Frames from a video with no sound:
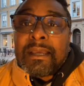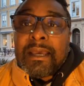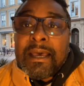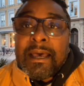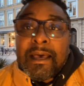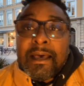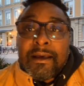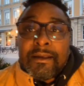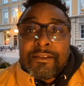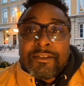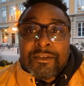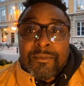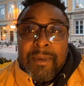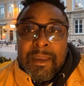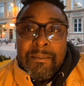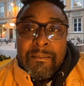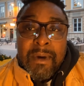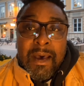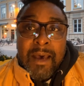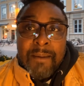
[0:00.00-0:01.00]
Uh, so
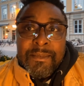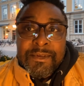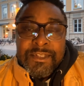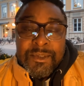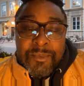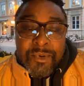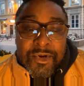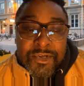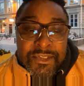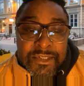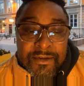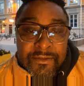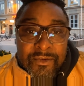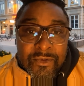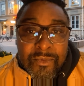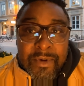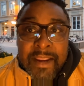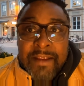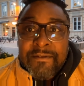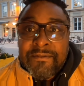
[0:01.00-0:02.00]
my mom is a person of
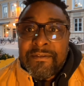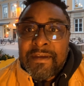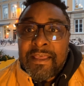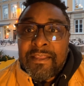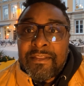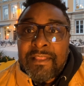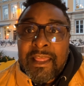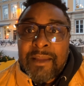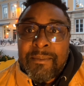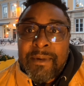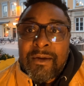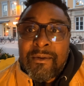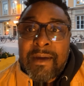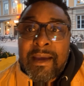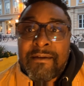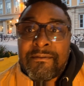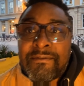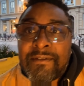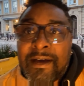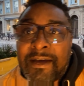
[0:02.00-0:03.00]
great faith, like my
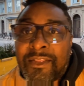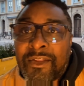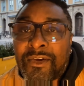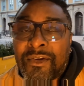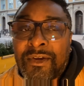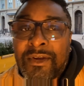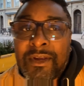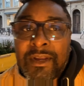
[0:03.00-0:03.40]
grandfather.